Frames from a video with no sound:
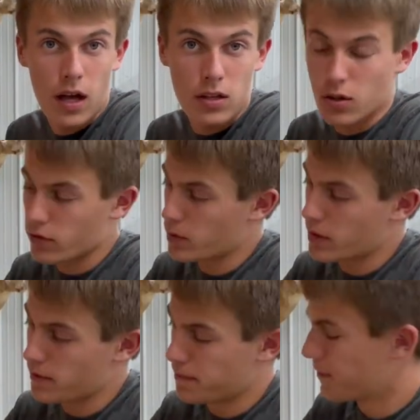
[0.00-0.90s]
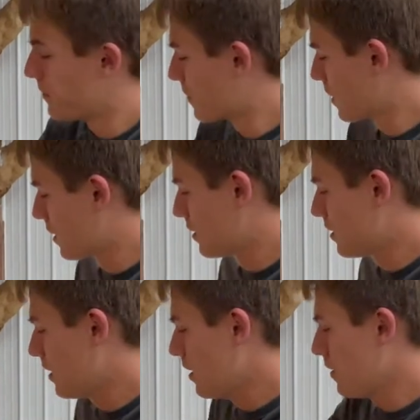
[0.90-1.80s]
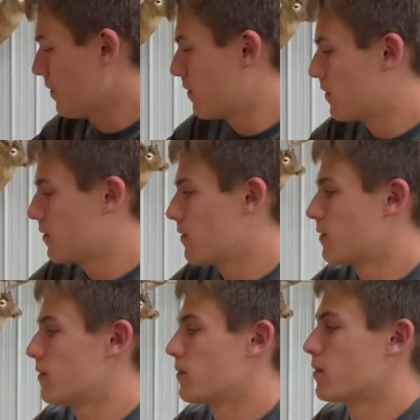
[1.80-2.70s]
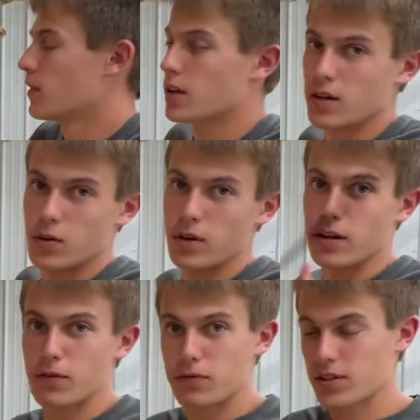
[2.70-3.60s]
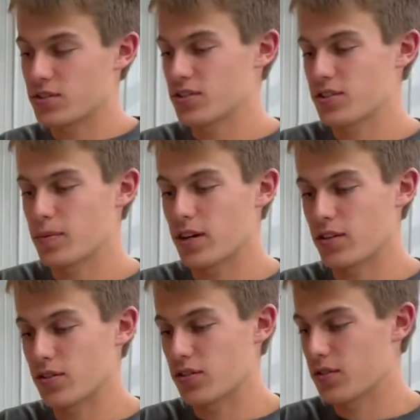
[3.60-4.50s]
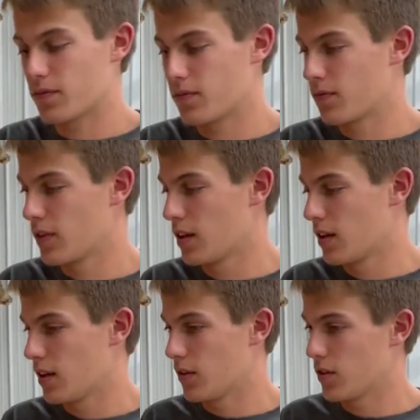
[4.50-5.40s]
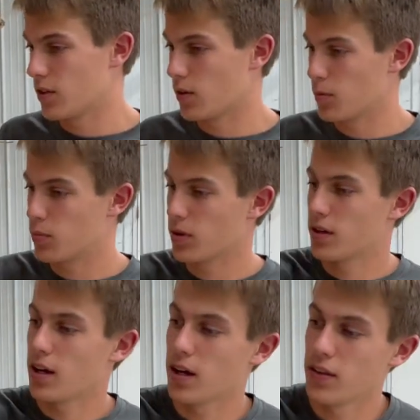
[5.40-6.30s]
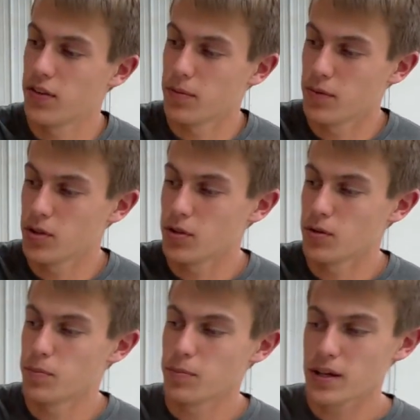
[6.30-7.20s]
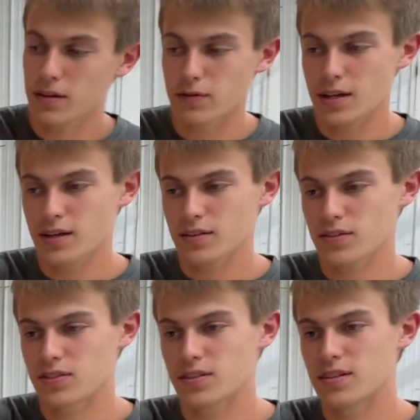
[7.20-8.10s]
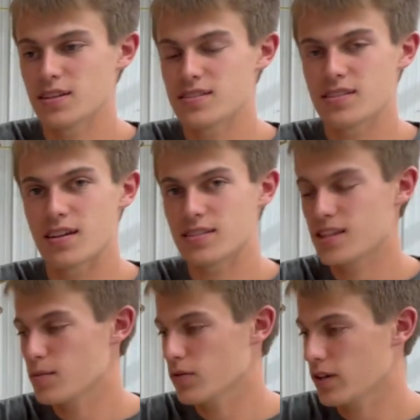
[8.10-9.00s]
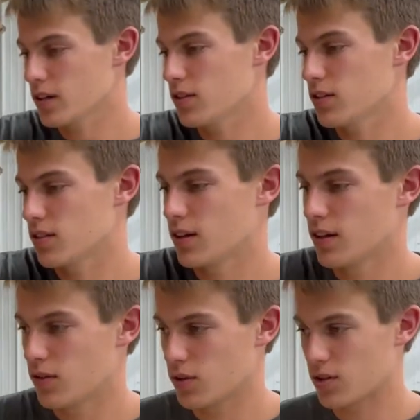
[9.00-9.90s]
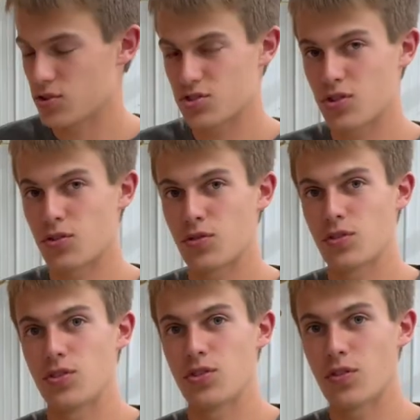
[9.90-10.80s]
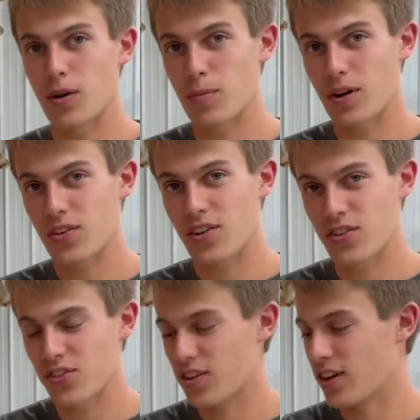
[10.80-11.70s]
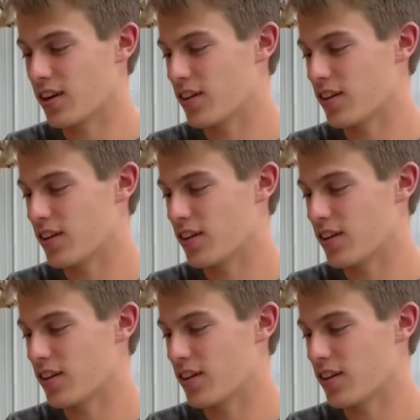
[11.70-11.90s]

Hello everybody. Today we are fletching some arrows. And so we're putting on some new pink veins, the PCA saber veins. We're going to show you our process and